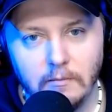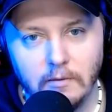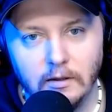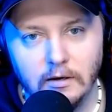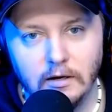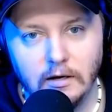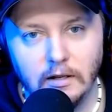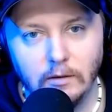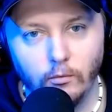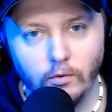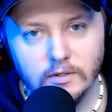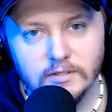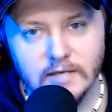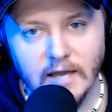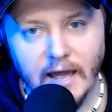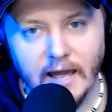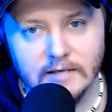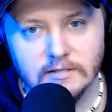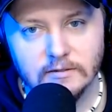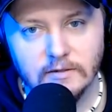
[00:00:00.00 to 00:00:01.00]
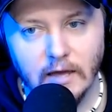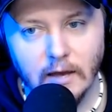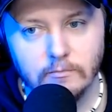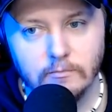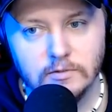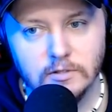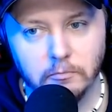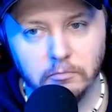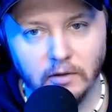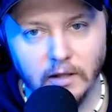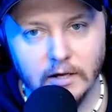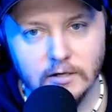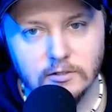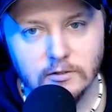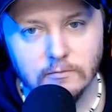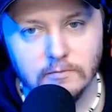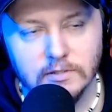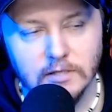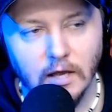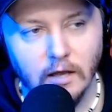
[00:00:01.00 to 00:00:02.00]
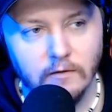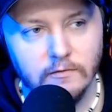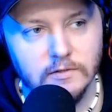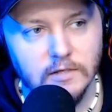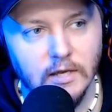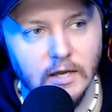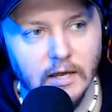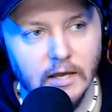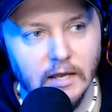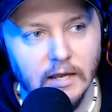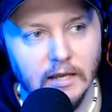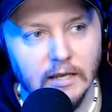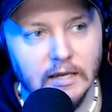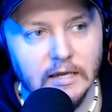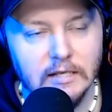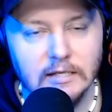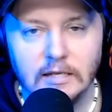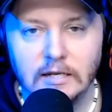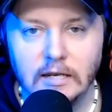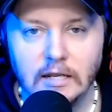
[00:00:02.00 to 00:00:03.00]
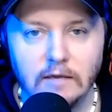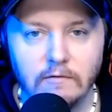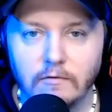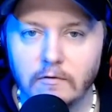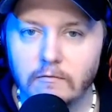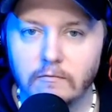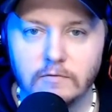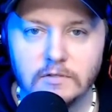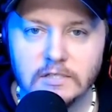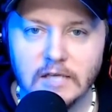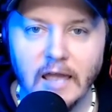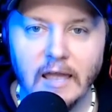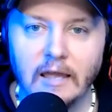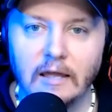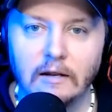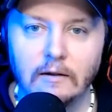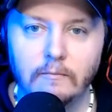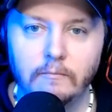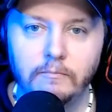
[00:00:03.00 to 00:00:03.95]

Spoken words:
in and he went to ask them to pledge themselves, he didn't even say it.